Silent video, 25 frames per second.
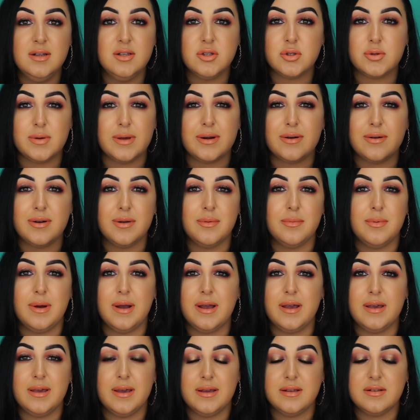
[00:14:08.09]
So I don't know
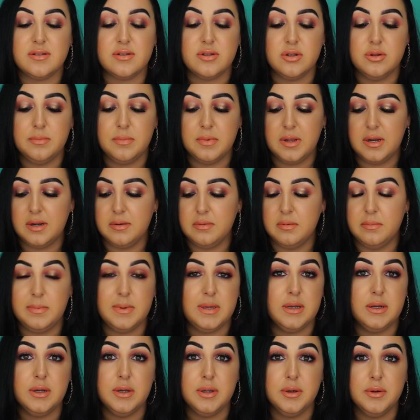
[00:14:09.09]
why I assumed that it would
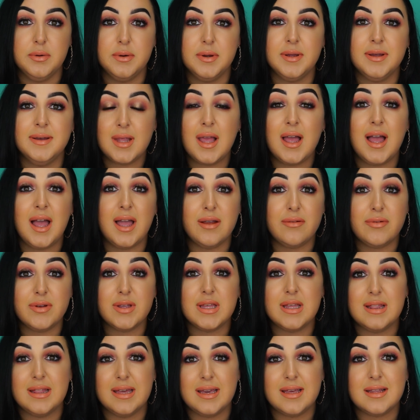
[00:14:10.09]
be nude. I
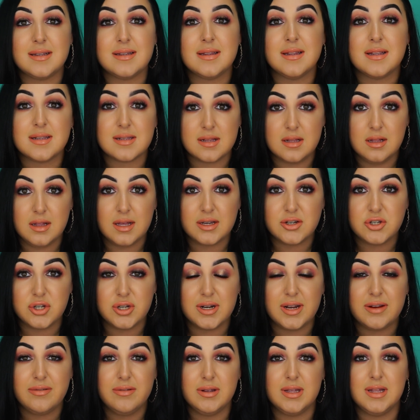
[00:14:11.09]
really liked this
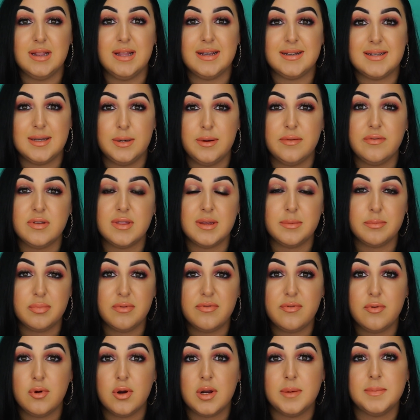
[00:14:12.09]
collection. I really liked how everything
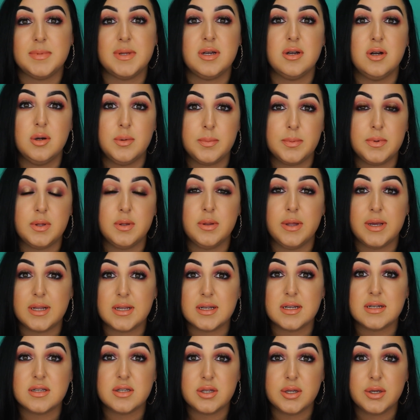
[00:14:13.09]
performed. I hope you
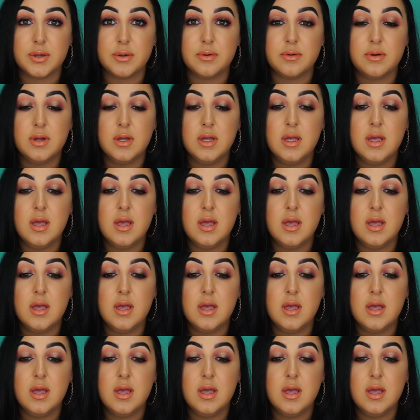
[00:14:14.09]
liked it too.